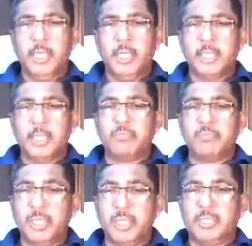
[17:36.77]
is a
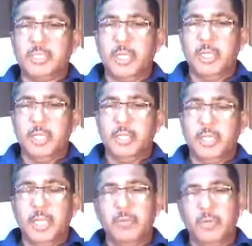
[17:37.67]
must
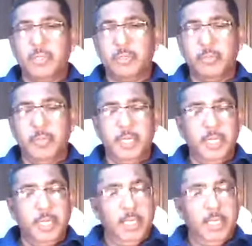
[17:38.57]
that one should be